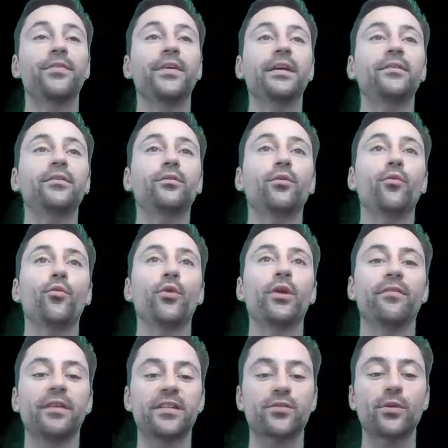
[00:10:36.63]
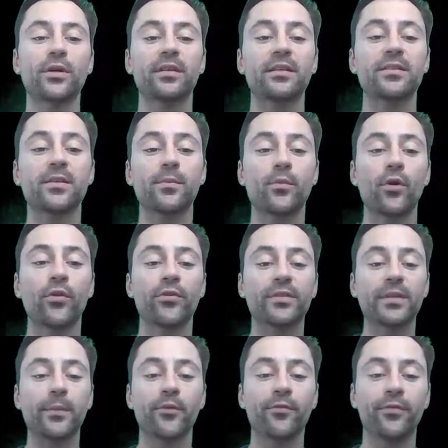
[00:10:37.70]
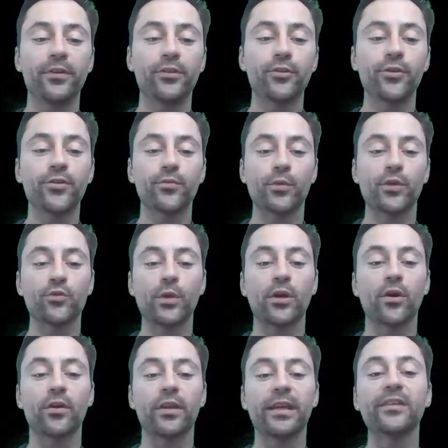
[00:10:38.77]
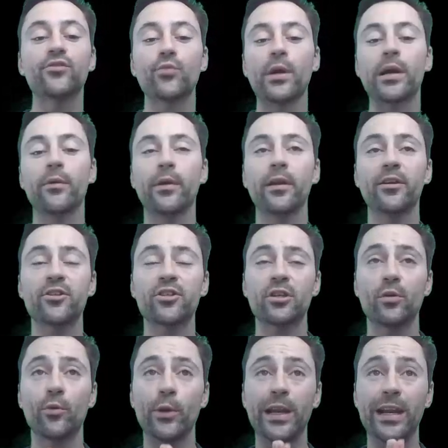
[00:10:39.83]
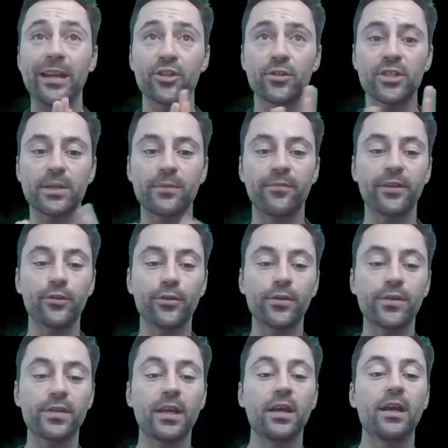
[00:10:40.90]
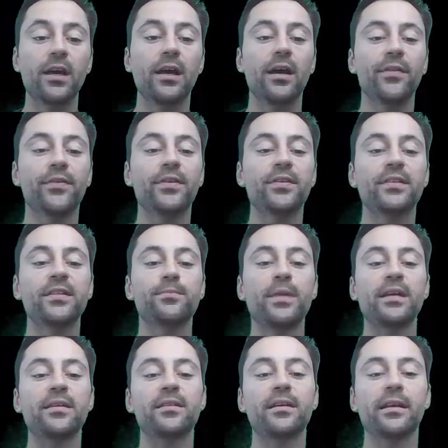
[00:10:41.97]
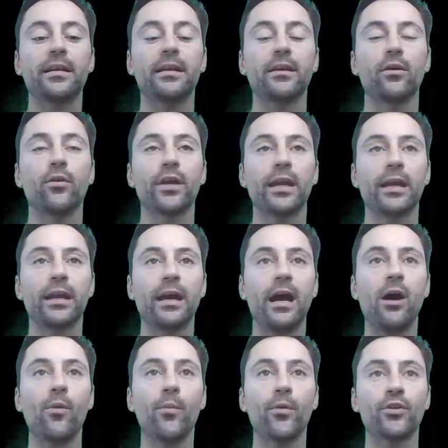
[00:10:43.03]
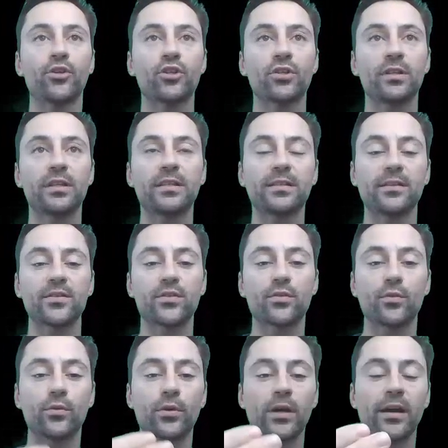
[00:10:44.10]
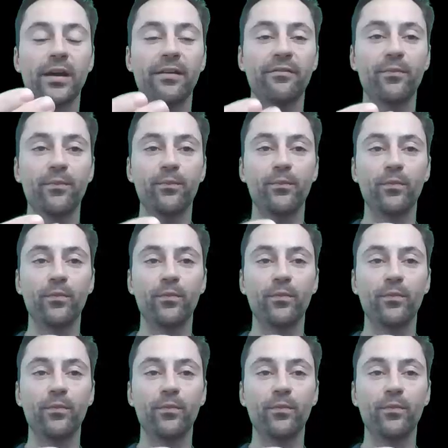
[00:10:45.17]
Then we have extracted some other type of features, which we call intrail relationship features. And this is basically, okay, how much distance do I have